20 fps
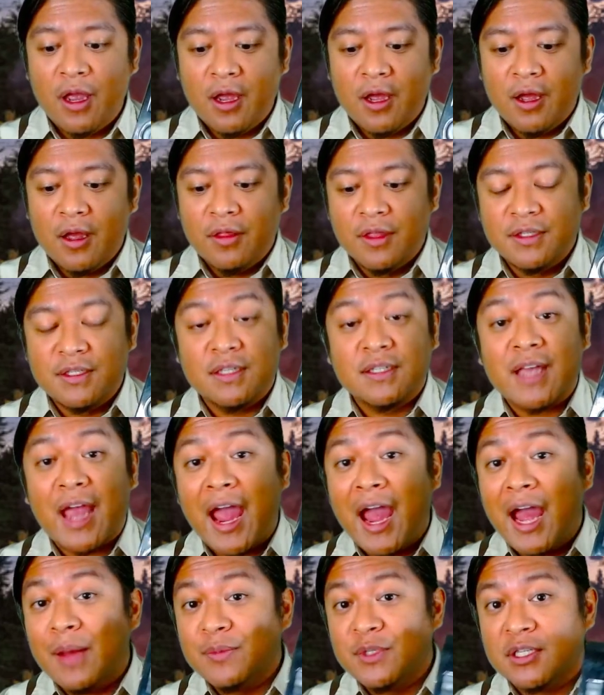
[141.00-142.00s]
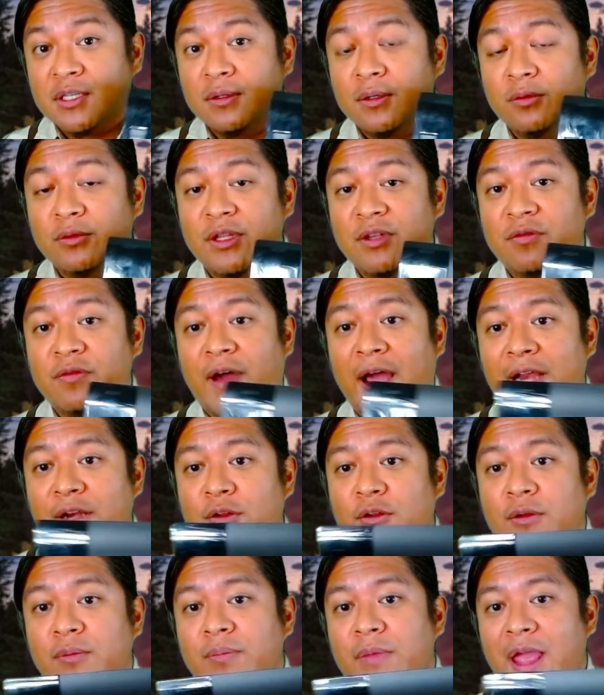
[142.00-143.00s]
This is absolutely
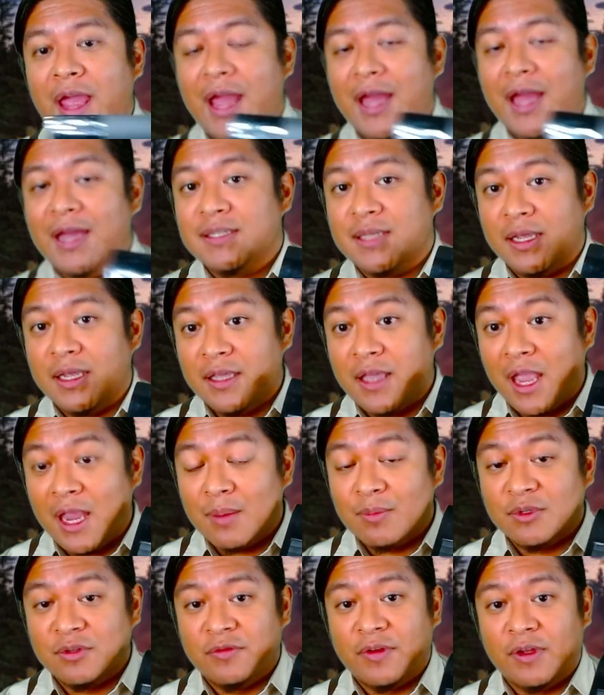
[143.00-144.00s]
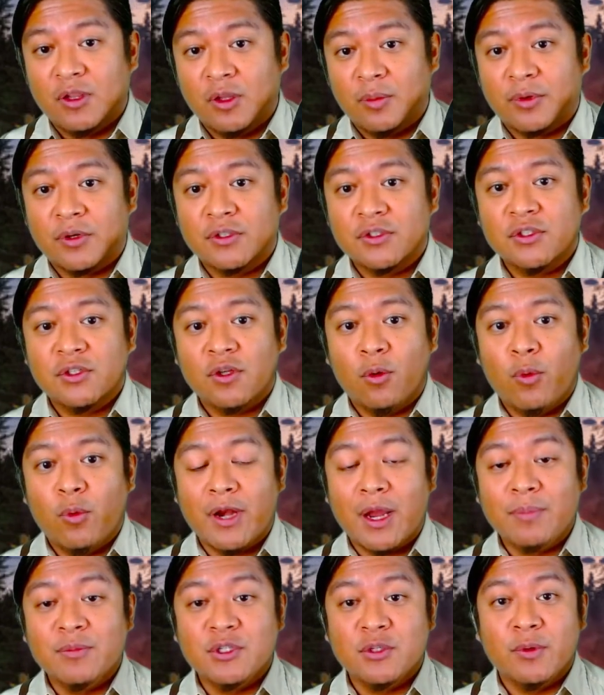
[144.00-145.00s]
vital as a game developer. So when
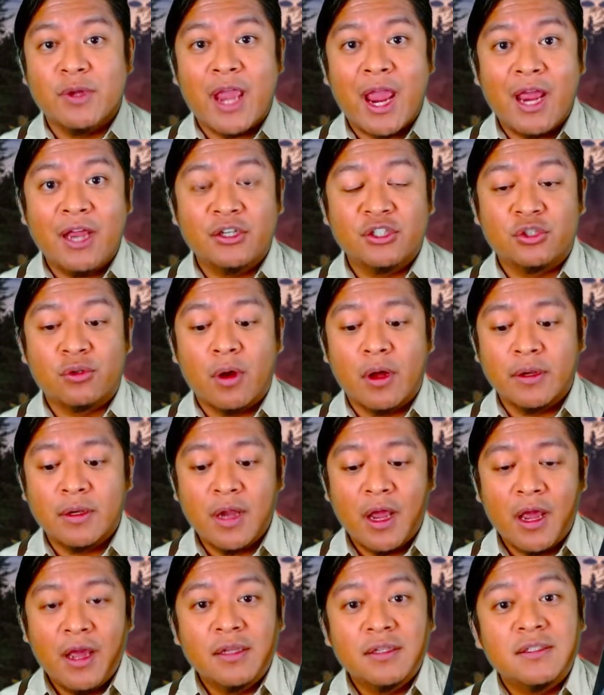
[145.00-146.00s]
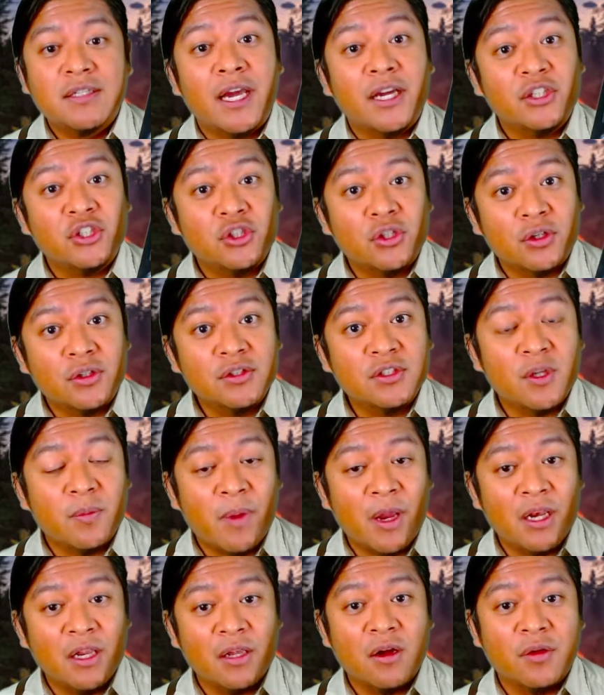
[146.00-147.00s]
I'm doing hand-drawn textures,
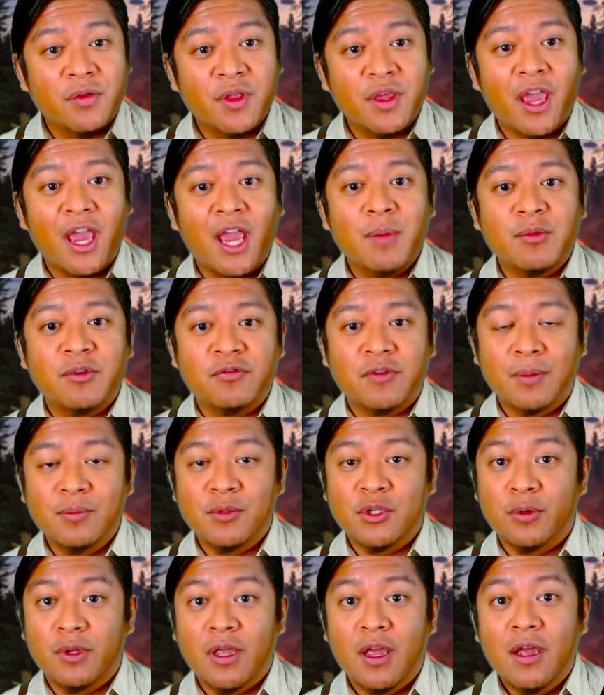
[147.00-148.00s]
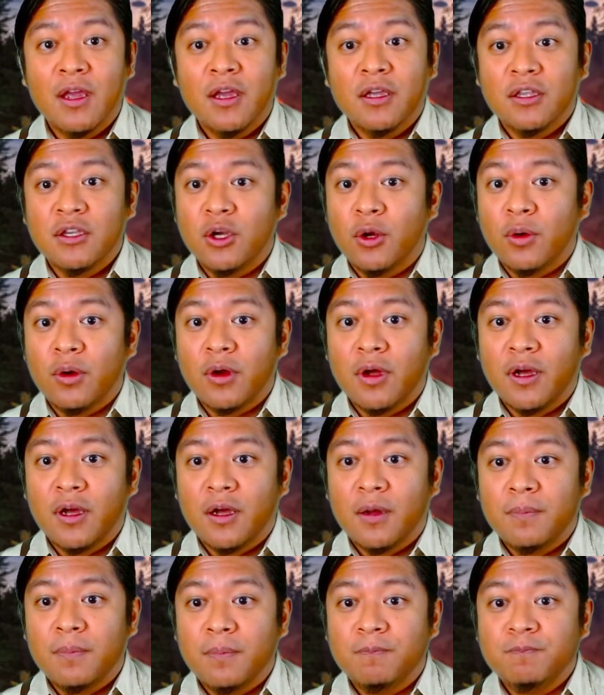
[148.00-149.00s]
depending on the game, if I'm doing,
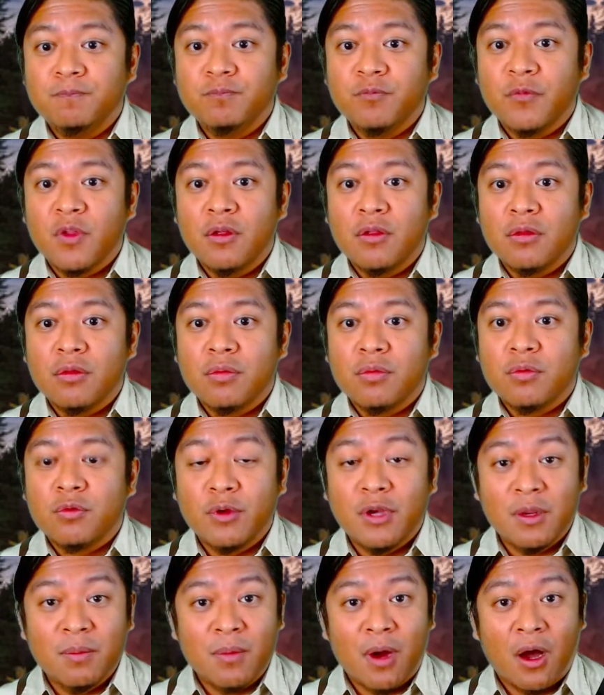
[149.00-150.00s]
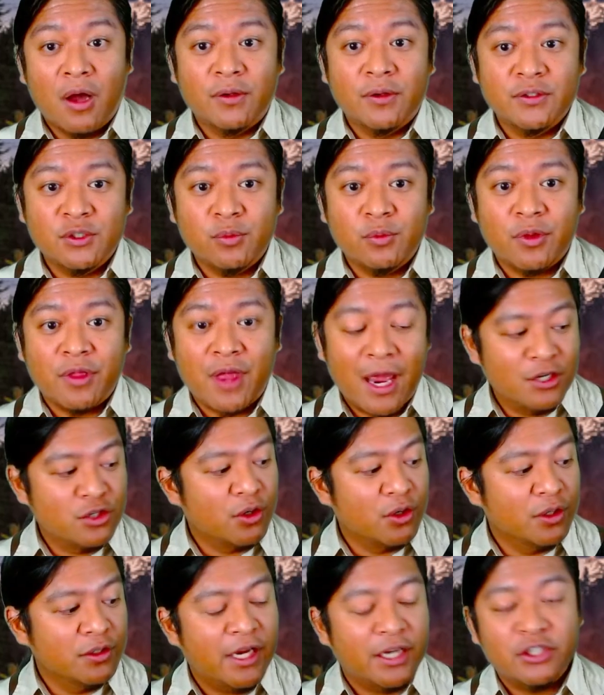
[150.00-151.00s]
3D models with
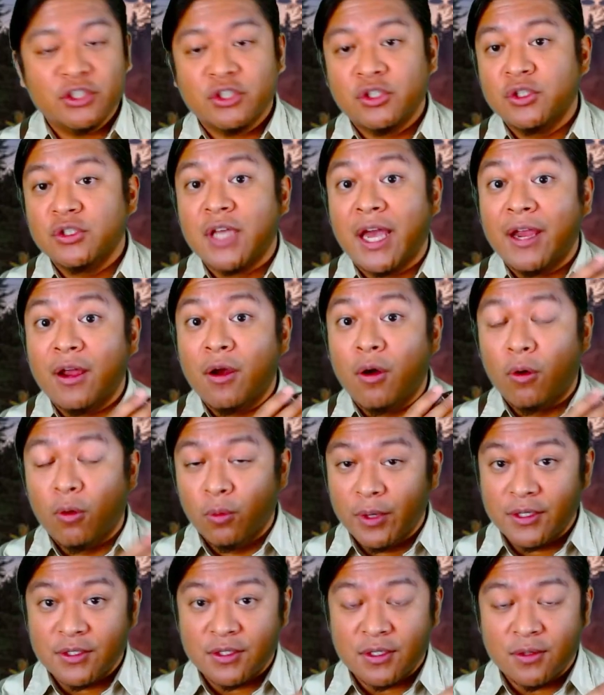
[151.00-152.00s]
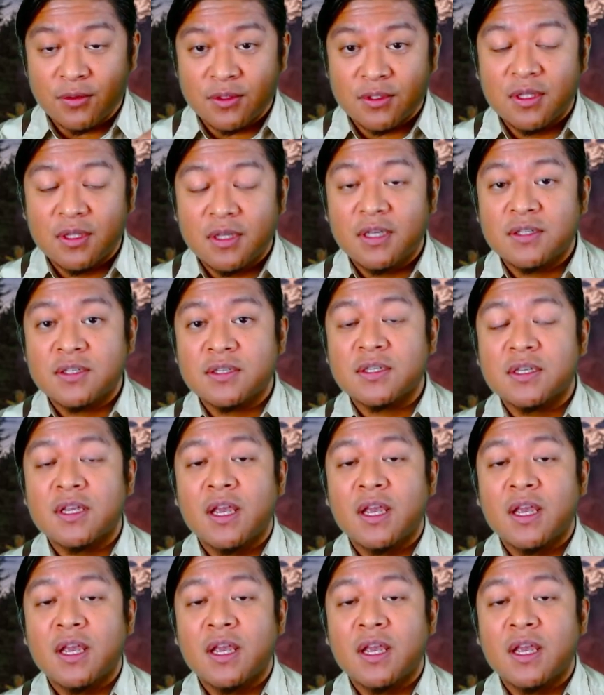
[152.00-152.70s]
hand-drawn textures, I always use this.